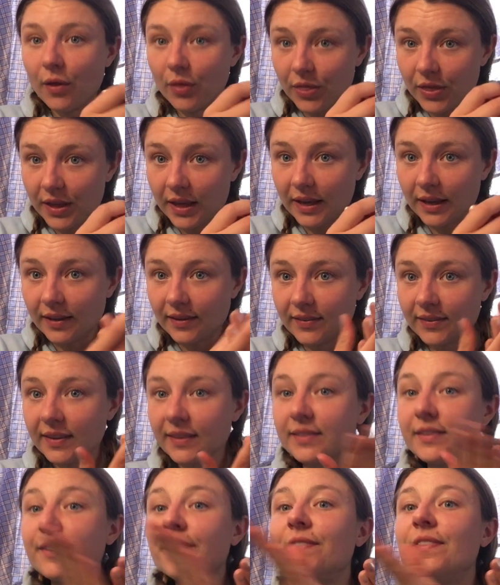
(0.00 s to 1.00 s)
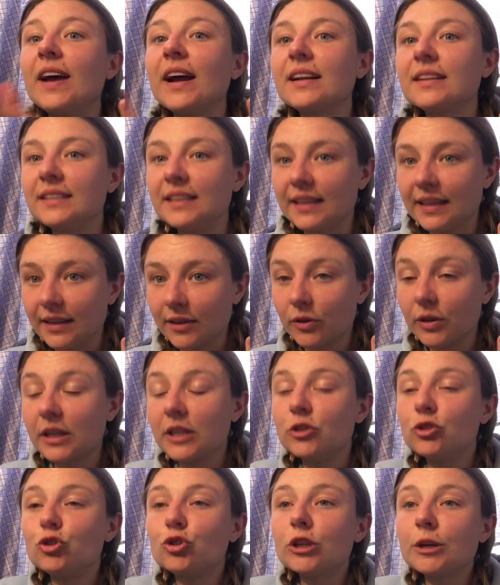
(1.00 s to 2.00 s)
this is affecting or
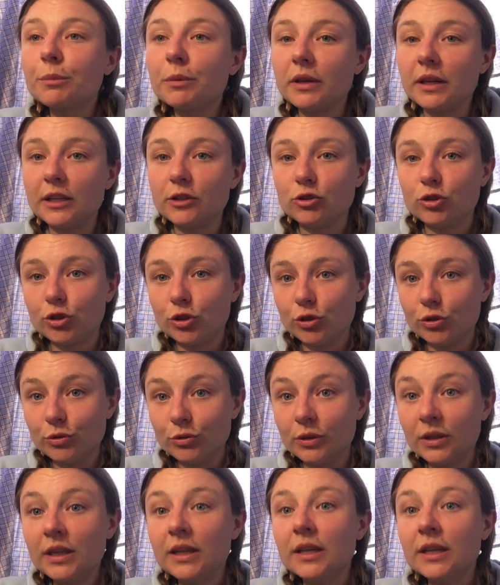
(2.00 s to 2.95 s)
contributing to